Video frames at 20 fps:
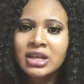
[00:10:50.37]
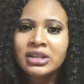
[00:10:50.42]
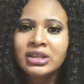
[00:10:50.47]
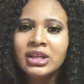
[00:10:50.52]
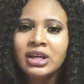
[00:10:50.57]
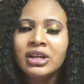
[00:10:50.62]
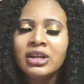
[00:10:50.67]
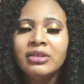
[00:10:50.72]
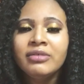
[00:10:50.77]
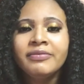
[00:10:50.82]

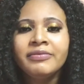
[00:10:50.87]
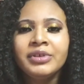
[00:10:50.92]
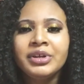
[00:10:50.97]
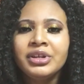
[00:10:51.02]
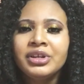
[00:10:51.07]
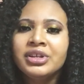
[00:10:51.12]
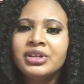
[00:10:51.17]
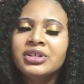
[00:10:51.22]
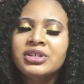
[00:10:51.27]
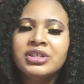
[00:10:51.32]
Then
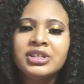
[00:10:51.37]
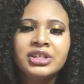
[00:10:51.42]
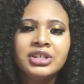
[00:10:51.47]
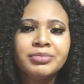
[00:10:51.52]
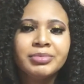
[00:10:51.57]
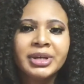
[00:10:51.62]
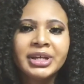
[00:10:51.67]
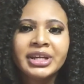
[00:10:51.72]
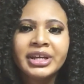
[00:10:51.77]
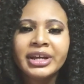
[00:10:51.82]
finished, did
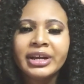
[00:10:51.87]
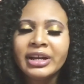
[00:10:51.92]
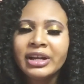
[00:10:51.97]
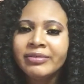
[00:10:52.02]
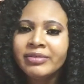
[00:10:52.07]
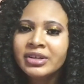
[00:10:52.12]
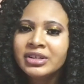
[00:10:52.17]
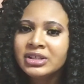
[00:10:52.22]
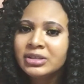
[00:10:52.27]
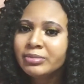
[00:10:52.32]
my year
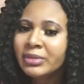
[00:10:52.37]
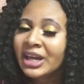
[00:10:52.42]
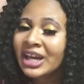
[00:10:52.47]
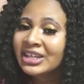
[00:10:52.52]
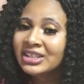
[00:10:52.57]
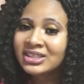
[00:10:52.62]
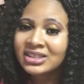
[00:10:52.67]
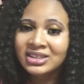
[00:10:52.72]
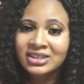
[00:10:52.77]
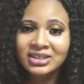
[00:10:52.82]
11, did my
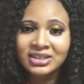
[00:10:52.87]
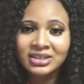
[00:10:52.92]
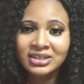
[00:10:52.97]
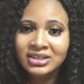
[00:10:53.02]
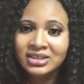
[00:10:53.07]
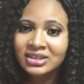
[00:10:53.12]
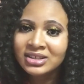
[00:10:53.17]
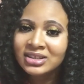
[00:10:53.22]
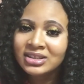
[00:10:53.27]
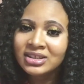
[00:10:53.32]

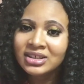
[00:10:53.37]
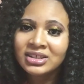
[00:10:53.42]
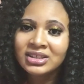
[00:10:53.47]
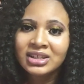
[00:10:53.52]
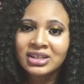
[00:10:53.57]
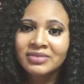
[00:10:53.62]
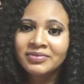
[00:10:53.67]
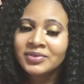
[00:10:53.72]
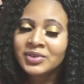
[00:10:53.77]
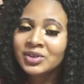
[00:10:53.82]
IGCSEs. Yes,
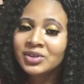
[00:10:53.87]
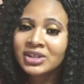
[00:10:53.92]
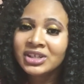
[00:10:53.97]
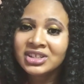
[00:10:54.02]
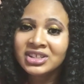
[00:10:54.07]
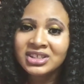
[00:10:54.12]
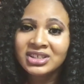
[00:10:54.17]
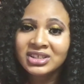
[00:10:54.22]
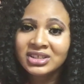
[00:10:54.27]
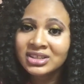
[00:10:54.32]
I've done
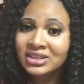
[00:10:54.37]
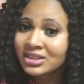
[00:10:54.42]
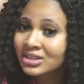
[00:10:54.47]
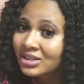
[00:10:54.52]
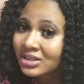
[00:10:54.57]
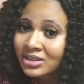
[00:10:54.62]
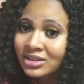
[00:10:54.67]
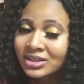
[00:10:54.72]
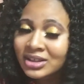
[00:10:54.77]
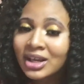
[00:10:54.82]

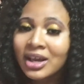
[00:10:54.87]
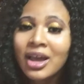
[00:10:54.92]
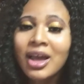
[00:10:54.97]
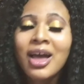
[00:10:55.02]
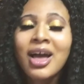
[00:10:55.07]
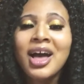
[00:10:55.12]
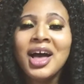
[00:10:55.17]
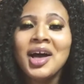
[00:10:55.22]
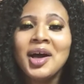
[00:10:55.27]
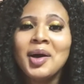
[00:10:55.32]
IGCSEs
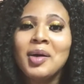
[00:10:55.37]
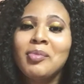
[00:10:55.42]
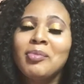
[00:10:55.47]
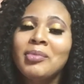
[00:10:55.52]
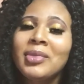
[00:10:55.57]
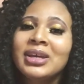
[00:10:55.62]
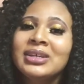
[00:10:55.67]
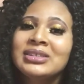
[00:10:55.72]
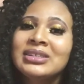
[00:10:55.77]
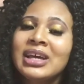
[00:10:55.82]

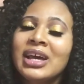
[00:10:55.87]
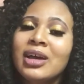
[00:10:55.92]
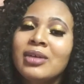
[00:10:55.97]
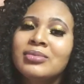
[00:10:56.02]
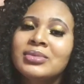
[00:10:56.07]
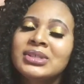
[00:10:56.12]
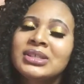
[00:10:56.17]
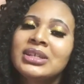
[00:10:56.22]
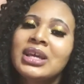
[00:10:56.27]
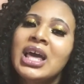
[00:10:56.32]

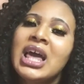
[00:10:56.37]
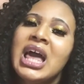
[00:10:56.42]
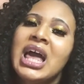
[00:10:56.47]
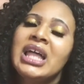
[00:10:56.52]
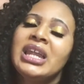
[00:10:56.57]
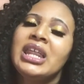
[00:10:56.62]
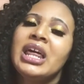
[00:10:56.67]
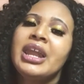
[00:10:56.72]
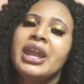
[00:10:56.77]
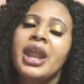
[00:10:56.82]
exams.
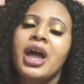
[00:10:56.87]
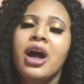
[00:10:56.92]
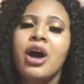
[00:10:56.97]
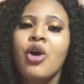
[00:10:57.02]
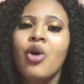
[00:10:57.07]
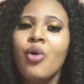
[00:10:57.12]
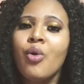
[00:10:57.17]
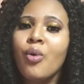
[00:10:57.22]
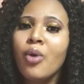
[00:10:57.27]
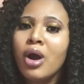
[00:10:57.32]
Then
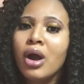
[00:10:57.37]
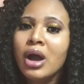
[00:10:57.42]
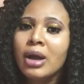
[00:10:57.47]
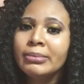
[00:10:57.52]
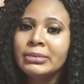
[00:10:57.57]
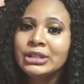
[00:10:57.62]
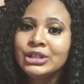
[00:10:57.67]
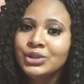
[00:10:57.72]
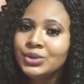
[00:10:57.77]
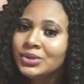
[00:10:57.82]
now I'm
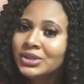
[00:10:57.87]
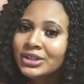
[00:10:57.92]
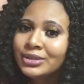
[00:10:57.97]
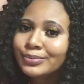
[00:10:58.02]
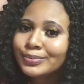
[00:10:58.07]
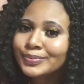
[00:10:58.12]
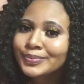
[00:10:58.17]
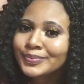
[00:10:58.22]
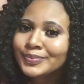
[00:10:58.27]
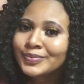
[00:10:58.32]
in uni.
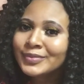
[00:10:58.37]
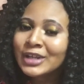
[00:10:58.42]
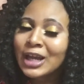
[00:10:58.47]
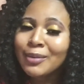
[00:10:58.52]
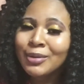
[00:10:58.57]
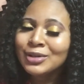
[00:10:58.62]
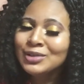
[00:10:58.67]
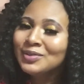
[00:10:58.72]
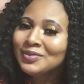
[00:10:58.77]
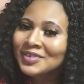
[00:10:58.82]

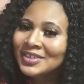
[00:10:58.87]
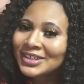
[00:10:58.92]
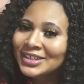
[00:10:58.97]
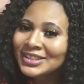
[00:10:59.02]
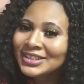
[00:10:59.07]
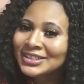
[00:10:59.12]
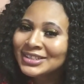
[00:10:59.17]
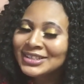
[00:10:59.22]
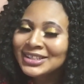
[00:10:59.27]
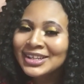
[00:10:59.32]
About to
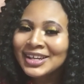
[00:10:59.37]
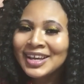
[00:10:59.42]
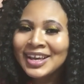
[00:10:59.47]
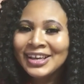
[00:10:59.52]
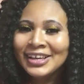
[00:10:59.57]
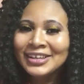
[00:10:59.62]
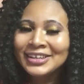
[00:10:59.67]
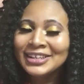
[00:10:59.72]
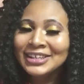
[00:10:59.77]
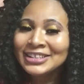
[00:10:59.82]
finish.
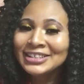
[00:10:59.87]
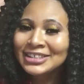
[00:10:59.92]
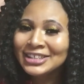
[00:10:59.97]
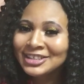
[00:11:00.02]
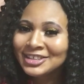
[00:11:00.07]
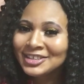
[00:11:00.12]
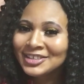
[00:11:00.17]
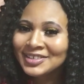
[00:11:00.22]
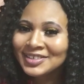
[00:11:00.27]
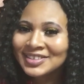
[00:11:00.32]
A
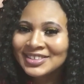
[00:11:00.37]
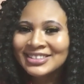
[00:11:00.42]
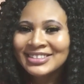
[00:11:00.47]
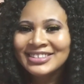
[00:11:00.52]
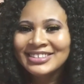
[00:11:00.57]
senior.